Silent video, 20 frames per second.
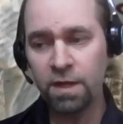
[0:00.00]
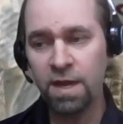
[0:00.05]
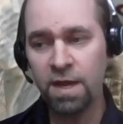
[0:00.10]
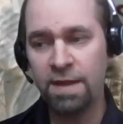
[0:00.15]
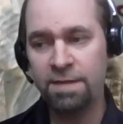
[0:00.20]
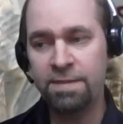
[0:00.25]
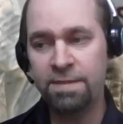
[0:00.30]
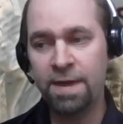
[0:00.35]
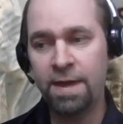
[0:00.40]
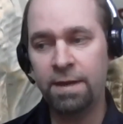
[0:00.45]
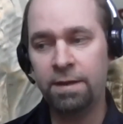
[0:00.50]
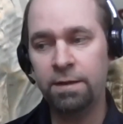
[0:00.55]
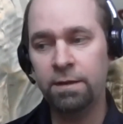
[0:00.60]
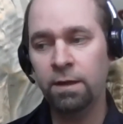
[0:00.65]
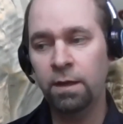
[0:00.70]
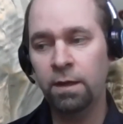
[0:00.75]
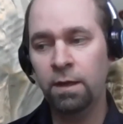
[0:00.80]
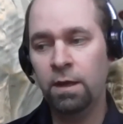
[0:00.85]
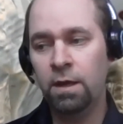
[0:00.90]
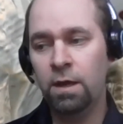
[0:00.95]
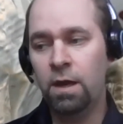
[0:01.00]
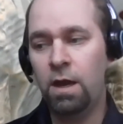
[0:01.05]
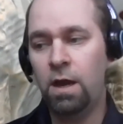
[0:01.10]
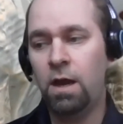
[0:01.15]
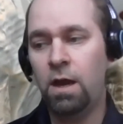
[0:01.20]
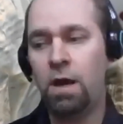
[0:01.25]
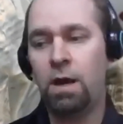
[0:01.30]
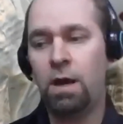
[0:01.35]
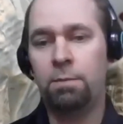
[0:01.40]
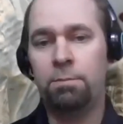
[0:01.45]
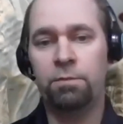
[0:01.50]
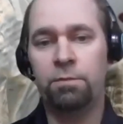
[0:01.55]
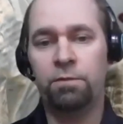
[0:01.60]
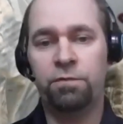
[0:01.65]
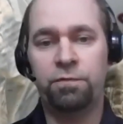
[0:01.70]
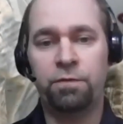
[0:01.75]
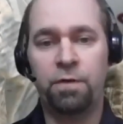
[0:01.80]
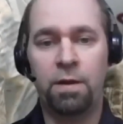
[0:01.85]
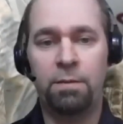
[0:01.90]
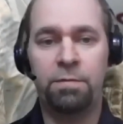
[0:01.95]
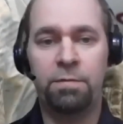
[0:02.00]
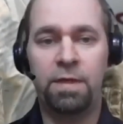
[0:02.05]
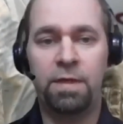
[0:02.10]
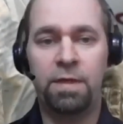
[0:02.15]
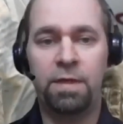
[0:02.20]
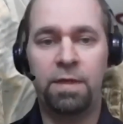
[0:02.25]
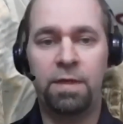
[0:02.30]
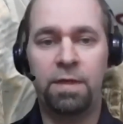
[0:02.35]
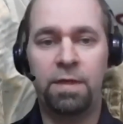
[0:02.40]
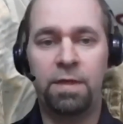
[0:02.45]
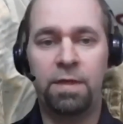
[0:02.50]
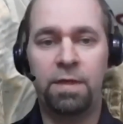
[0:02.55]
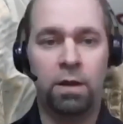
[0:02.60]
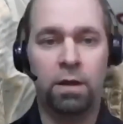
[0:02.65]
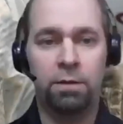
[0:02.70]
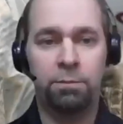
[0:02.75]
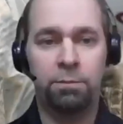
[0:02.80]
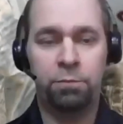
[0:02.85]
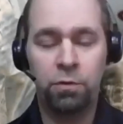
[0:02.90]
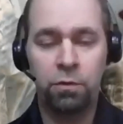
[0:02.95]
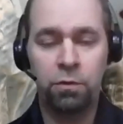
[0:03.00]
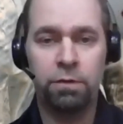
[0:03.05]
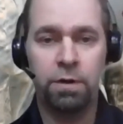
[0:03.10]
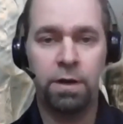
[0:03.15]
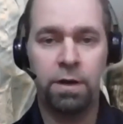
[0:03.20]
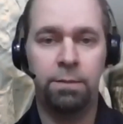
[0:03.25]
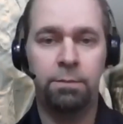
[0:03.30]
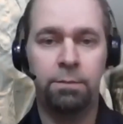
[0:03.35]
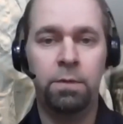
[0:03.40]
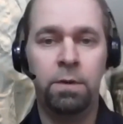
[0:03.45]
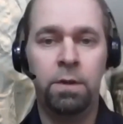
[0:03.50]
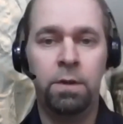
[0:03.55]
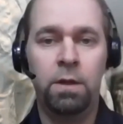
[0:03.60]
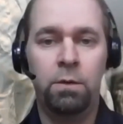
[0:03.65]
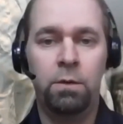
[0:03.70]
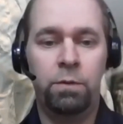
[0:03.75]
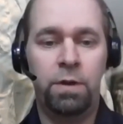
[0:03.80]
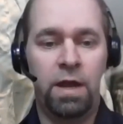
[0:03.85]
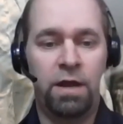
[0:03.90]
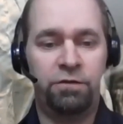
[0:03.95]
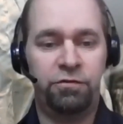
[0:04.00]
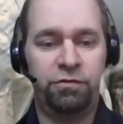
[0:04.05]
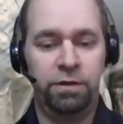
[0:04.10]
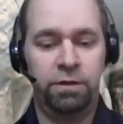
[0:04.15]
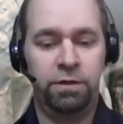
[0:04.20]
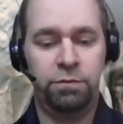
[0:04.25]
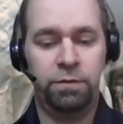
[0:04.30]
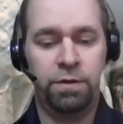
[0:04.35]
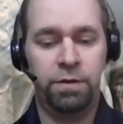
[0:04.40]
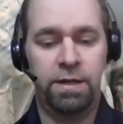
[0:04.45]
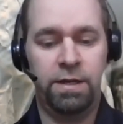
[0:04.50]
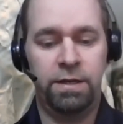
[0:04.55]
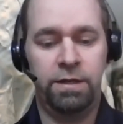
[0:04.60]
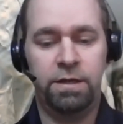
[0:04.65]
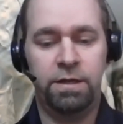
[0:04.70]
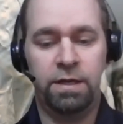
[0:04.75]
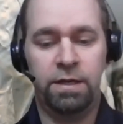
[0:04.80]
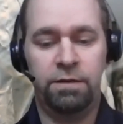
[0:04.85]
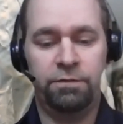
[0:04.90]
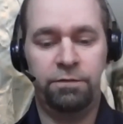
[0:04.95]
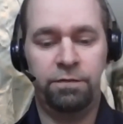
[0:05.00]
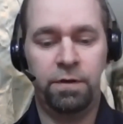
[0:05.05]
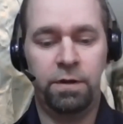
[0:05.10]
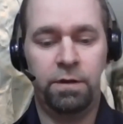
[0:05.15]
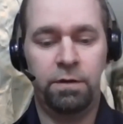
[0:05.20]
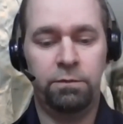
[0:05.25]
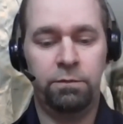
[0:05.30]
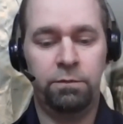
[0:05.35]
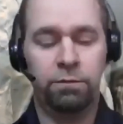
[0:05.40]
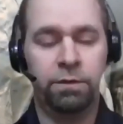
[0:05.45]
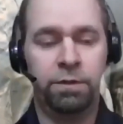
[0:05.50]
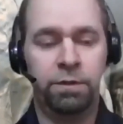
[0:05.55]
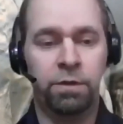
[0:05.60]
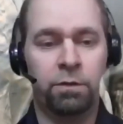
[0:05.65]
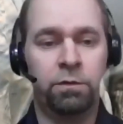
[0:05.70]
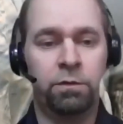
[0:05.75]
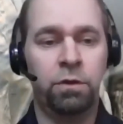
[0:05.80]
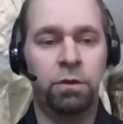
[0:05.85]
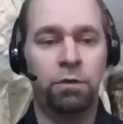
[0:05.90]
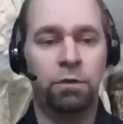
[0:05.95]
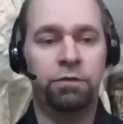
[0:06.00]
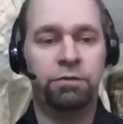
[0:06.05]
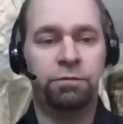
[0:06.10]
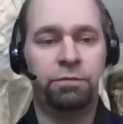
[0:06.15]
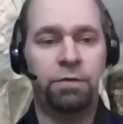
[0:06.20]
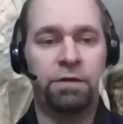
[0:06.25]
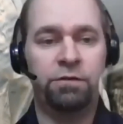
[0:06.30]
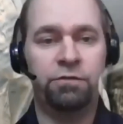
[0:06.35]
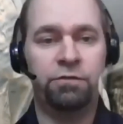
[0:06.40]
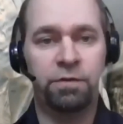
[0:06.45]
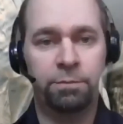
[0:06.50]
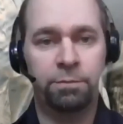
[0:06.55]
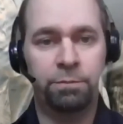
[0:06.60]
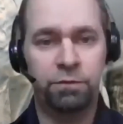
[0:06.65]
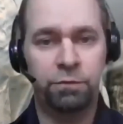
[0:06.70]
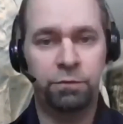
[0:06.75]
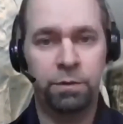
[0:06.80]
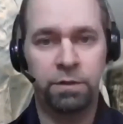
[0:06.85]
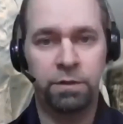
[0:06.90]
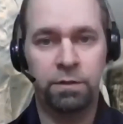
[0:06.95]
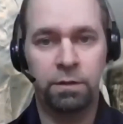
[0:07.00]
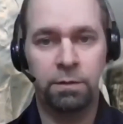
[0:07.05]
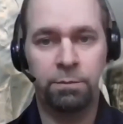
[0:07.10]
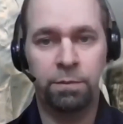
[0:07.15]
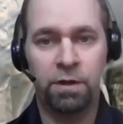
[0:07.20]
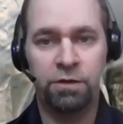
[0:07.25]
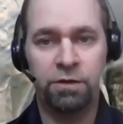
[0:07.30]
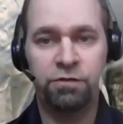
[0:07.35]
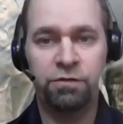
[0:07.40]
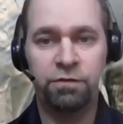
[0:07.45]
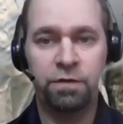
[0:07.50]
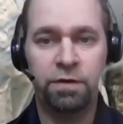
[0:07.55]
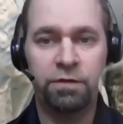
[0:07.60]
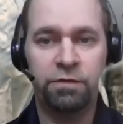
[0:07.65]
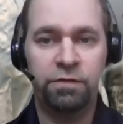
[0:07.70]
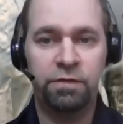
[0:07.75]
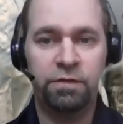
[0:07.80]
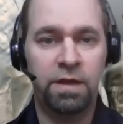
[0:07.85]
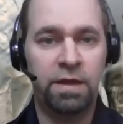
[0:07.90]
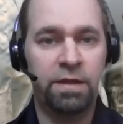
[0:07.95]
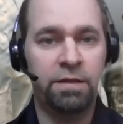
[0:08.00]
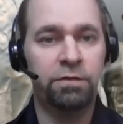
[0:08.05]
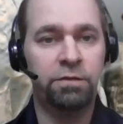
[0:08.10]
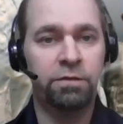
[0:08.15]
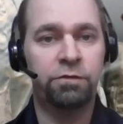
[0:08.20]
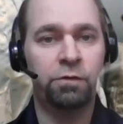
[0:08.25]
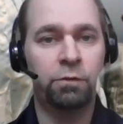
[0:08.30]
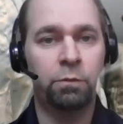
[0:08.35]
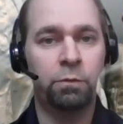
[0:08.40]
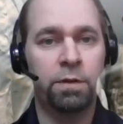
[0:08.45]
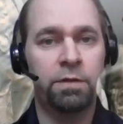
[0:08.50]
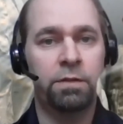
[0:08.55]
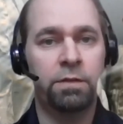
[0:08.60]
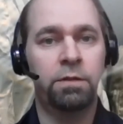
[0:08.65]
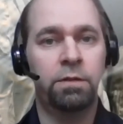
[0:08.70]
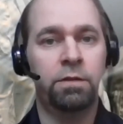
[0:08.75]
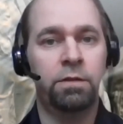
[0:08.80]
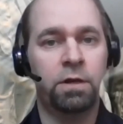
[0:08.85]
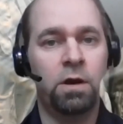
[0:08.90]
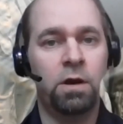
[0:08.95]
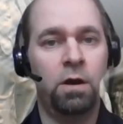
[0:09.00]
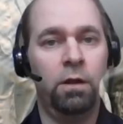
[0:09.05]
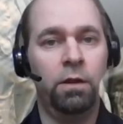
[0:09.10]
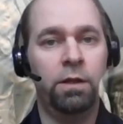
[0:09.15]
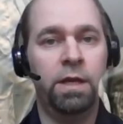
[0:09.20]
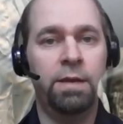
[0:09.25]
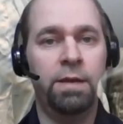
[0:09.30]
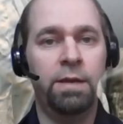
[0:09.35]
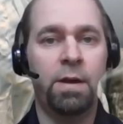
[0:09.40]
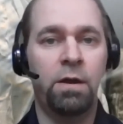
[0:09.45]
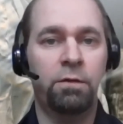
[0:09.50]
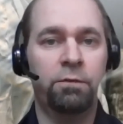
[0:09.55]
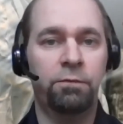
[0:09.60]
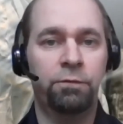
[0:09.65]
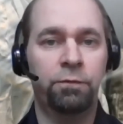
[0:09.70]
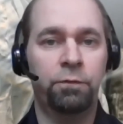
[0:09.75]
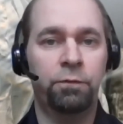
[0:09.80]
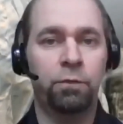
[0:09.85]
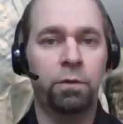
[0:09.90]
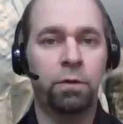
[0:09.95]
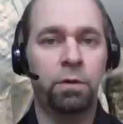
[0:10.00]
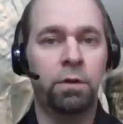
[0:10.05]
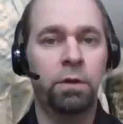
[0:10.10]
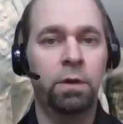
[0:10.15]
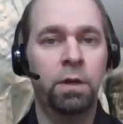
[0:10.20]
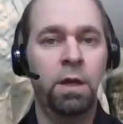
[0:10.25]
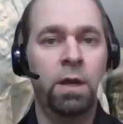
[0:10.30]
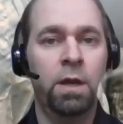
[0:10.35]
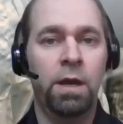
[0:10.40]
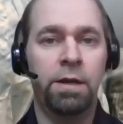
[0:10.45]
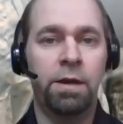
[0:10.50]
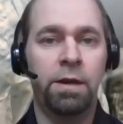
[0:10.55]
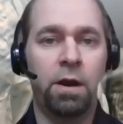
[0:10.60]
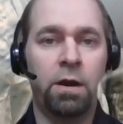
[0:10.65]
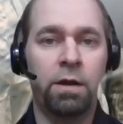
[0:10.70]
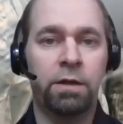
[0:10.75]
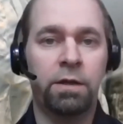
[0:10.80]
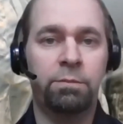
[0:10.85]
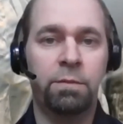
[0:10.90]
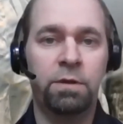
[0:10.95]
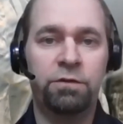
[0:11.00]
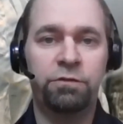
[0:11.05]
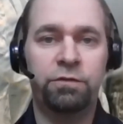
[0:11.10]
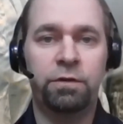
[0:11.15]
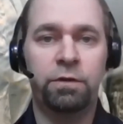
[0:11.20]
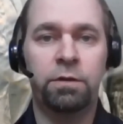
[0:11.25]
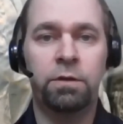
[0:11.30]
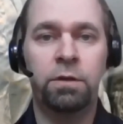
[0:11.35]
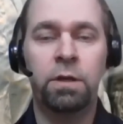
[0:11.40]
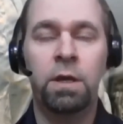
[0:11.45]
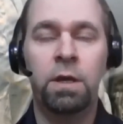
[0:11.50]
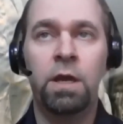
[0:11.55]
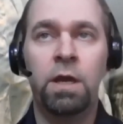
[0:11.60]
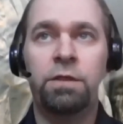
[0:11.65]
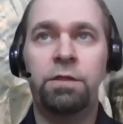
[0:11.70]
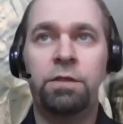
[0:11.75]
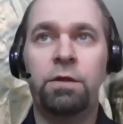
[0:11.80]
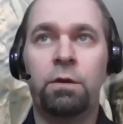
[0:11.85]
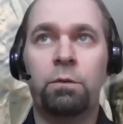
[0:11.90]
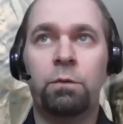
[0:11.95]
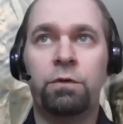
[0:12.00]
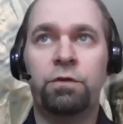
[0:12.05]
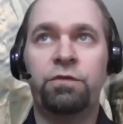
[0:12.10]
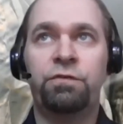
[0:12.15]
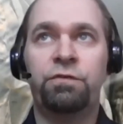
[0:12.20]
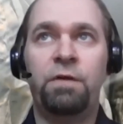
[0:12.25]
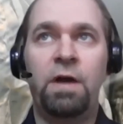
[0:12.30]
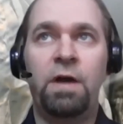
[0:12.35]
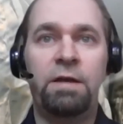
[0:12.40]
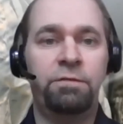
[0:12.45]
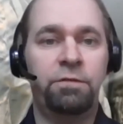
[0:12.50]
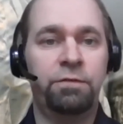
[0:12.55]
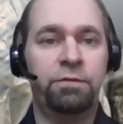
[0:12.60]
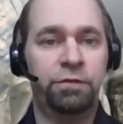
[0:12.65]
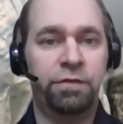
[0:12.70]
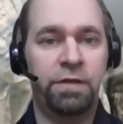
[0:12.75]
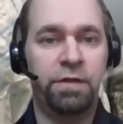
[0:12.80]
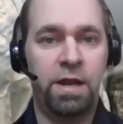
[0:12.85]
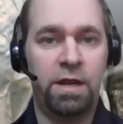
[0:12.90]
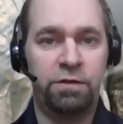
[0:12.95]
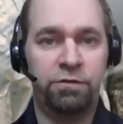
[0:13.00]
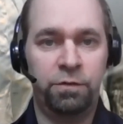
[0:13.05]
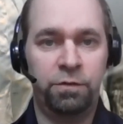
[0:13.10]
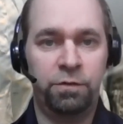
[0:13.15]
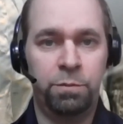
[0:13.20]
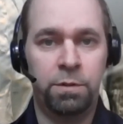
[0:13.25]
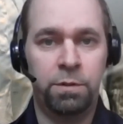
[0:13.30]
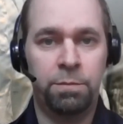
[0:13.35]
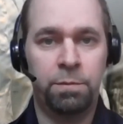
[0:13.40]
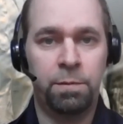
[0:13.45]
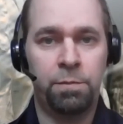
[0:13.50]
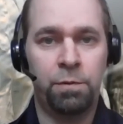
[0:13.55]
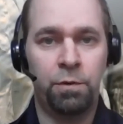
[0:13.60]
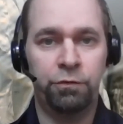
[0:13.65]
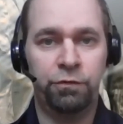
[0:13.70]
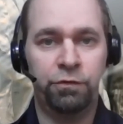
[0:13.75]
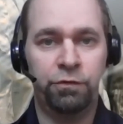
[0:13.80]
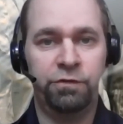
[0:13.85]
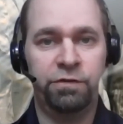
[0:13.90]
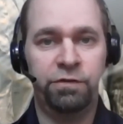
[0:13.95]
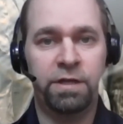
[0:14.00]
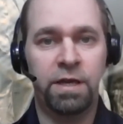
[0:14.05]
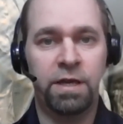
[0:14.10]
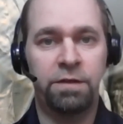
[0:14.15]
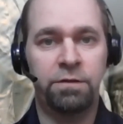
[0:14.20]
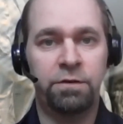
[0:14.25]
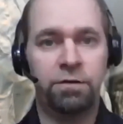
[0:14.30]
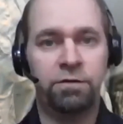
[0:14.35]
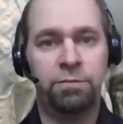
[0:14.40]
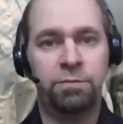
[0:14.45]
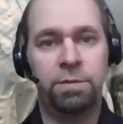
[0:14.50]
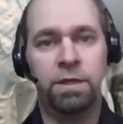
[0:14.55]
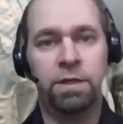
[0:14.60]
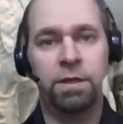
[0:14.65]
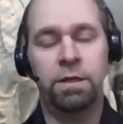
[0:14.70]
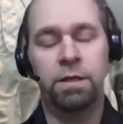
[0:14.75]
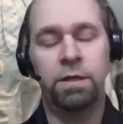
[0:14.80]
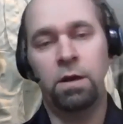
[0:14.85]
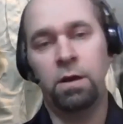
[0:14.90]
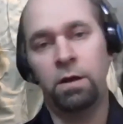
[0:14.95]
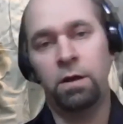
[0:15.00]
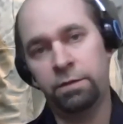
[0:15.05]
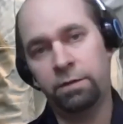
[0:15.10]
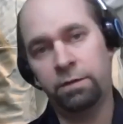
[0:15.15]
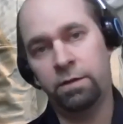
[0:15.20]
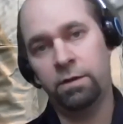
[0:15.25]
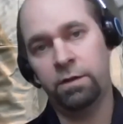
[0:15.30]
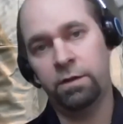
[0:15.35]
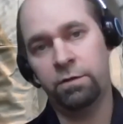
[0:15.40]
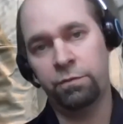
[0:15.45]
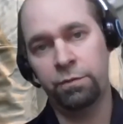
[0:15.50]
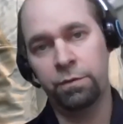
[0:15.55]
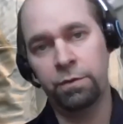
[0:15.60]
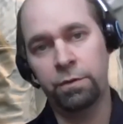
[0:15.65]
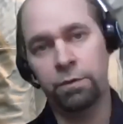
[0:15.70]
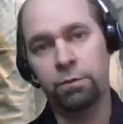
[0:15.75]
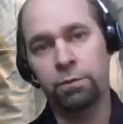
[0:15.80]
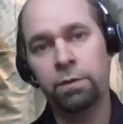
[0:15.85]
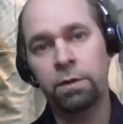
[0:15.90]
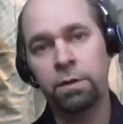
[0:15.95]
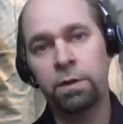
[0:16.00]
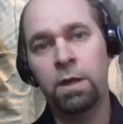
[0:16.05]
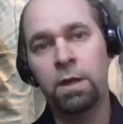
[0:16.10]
And then from that program, we actually created kind of a close friendship between a bunch of us. And so when the call came out for an Arctic mission, there was 5 of us that actually put a proposal together to be on the crew.